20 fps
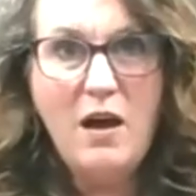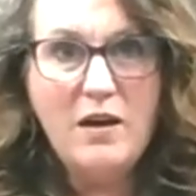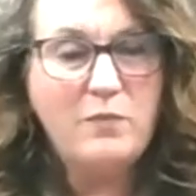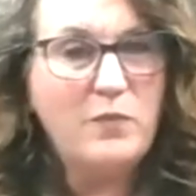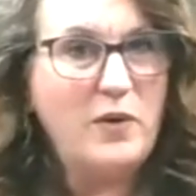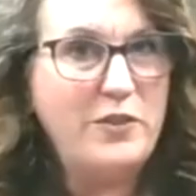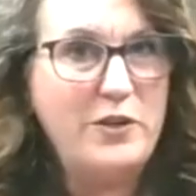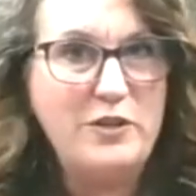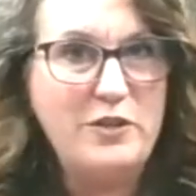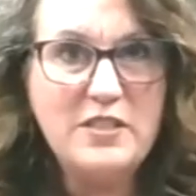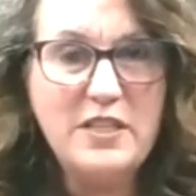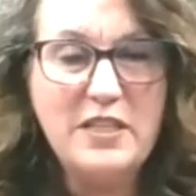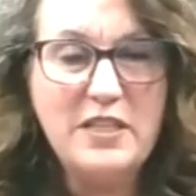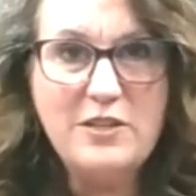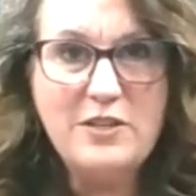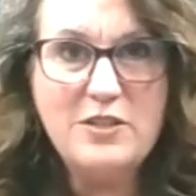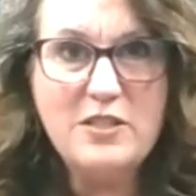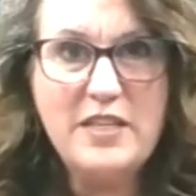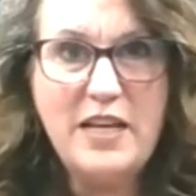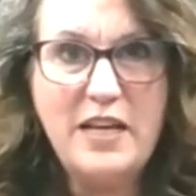Whether you're sitting
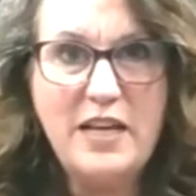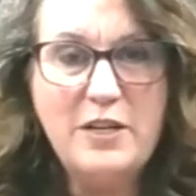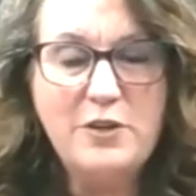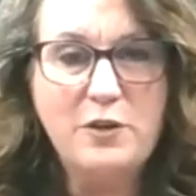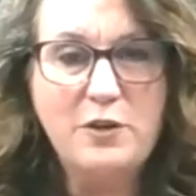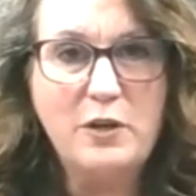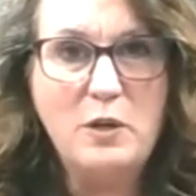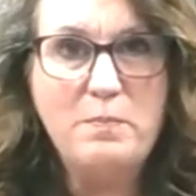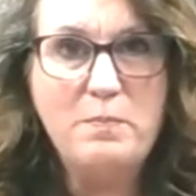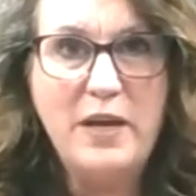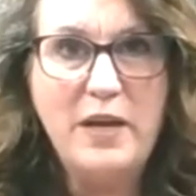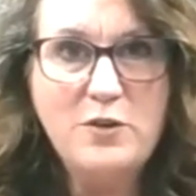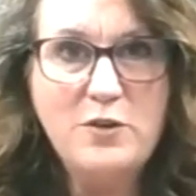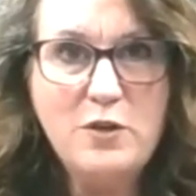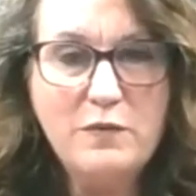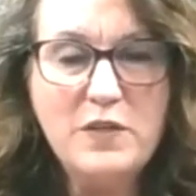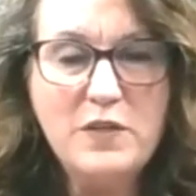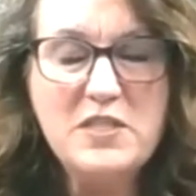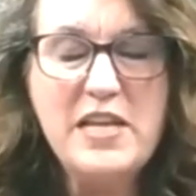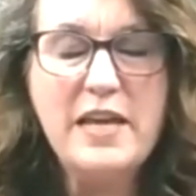or standing, you're going to bend
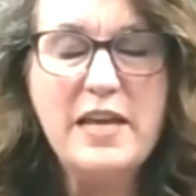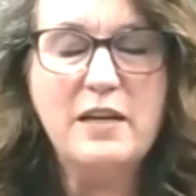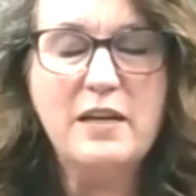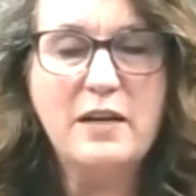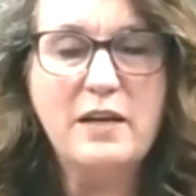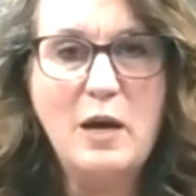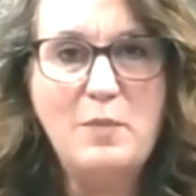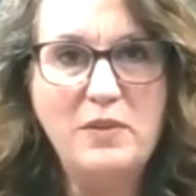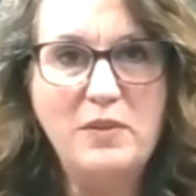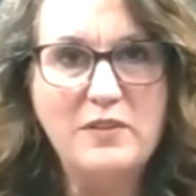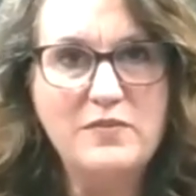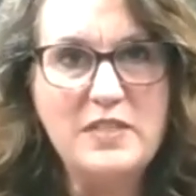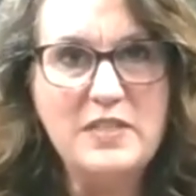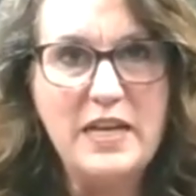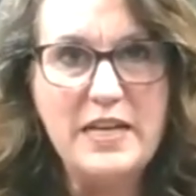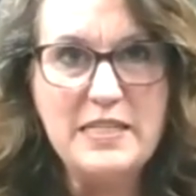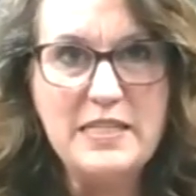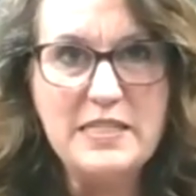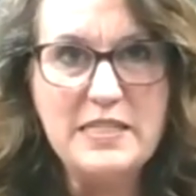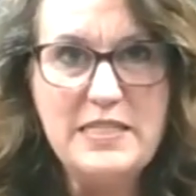over, take a couple of
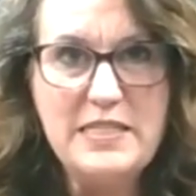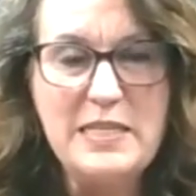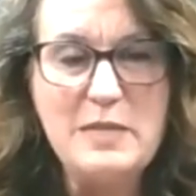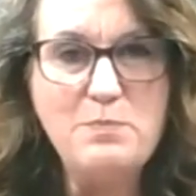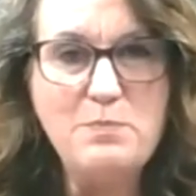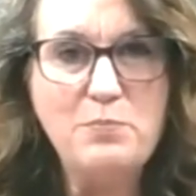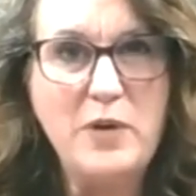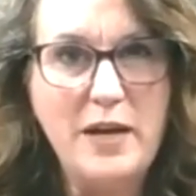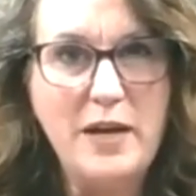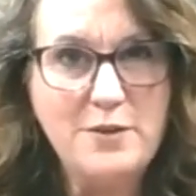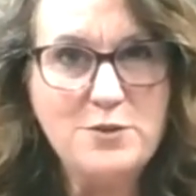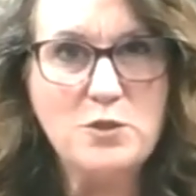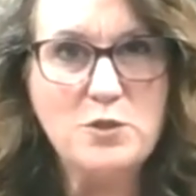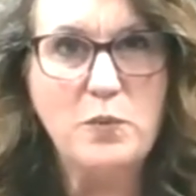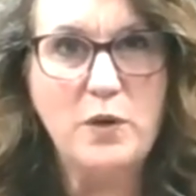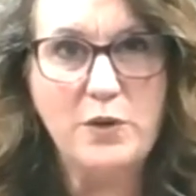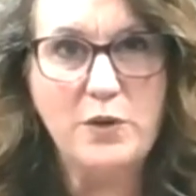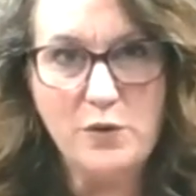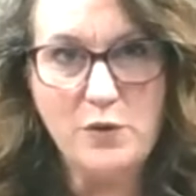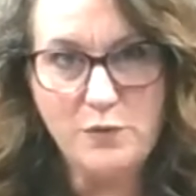nice deep breaths
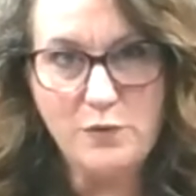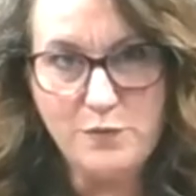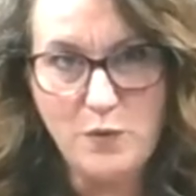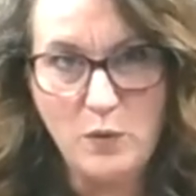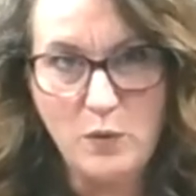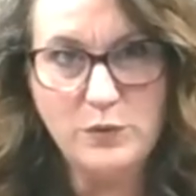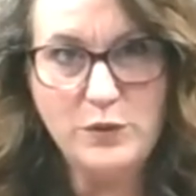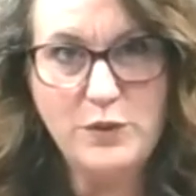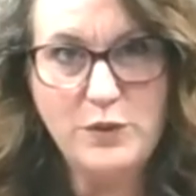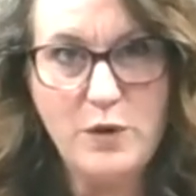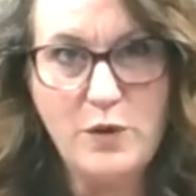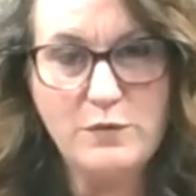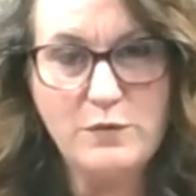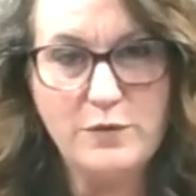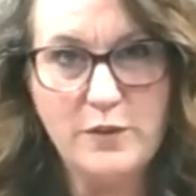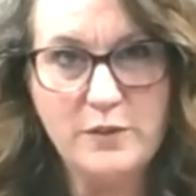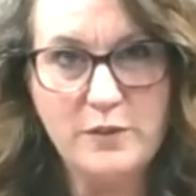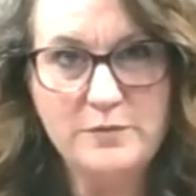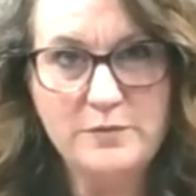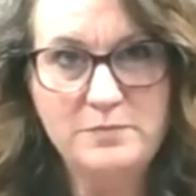while you're folded
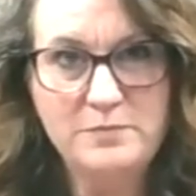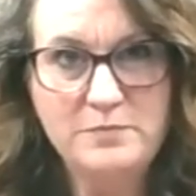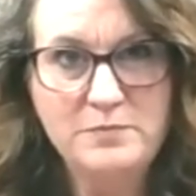over.